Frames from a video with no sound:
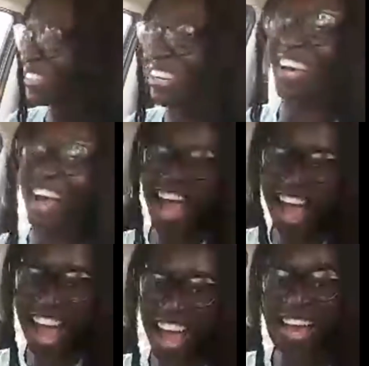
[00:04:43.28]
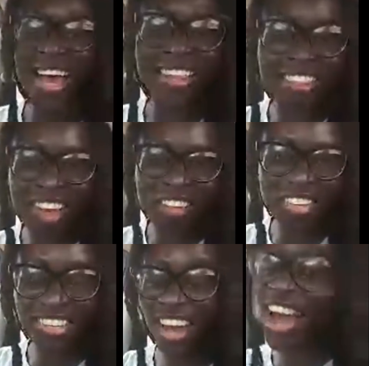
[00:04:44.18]
I love
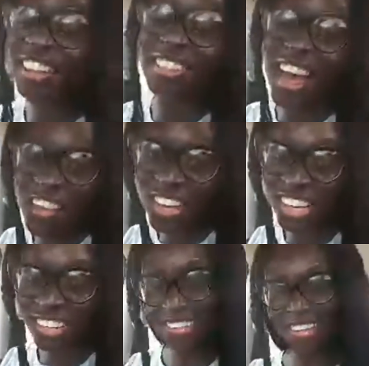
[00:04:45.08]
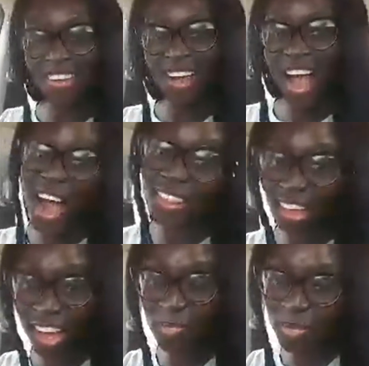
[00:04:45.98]
it. I love it. I
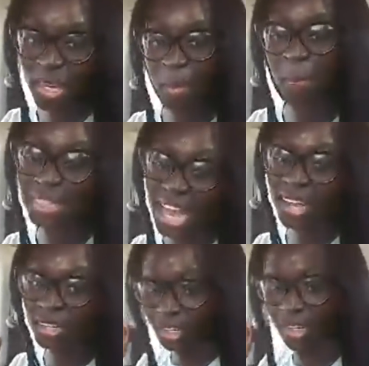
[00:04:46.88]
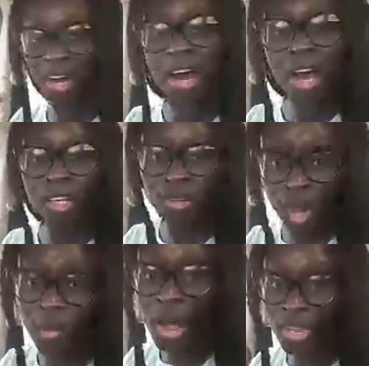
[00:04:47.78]
love being blacker than a. You
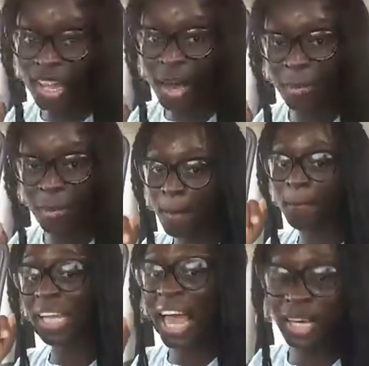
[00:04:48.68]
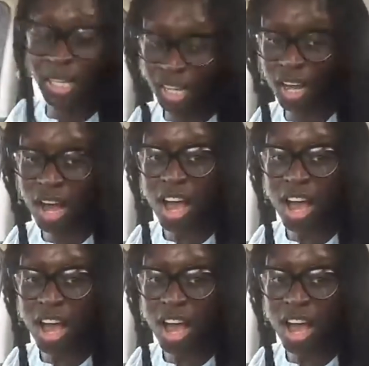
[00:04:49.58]
know why I love being blacker than a?